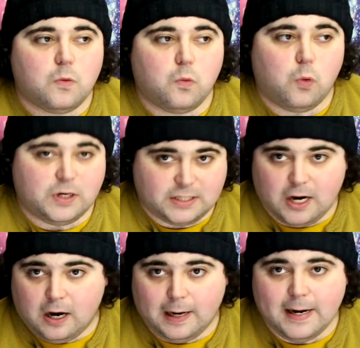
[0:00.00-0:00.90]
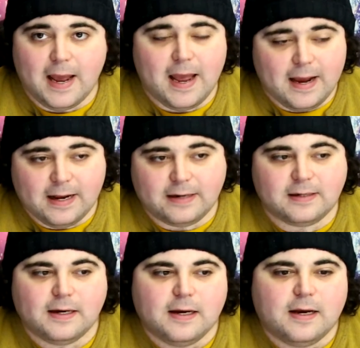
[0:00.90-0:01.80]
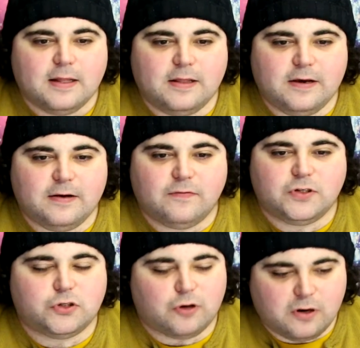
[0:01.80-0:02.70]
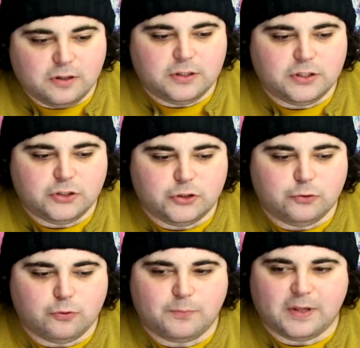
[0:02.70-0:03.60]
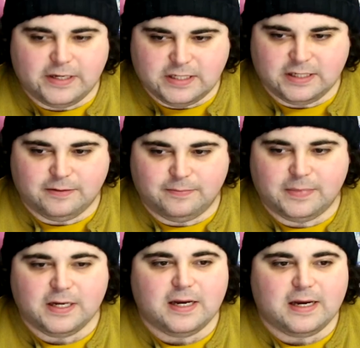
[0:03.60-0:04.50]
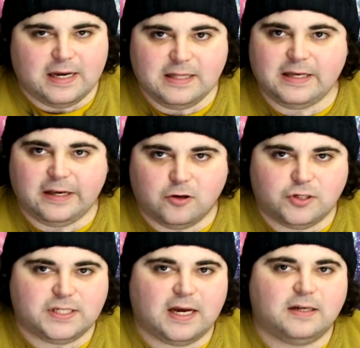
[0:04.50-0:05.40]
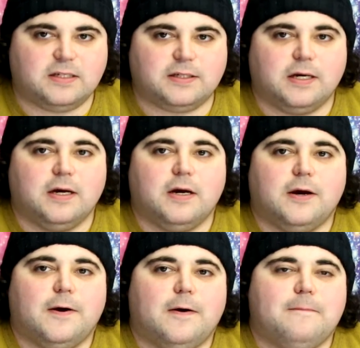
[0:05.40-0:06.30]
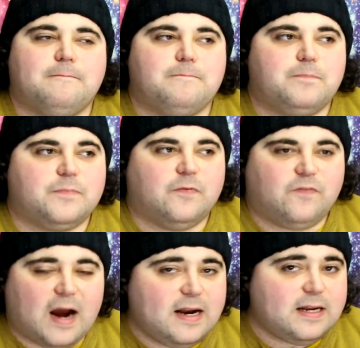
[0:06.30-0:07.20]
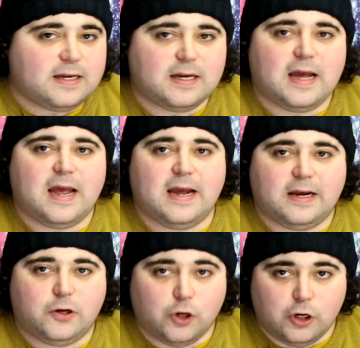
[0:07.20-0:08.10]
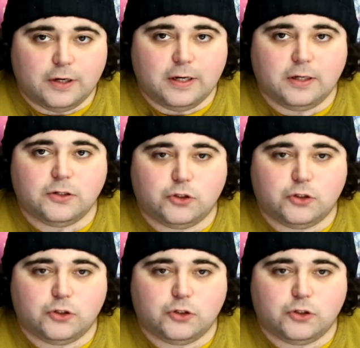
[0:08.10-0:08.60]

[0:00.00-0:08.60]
was gone, and they've struggled to replace him in the years since. Finding a good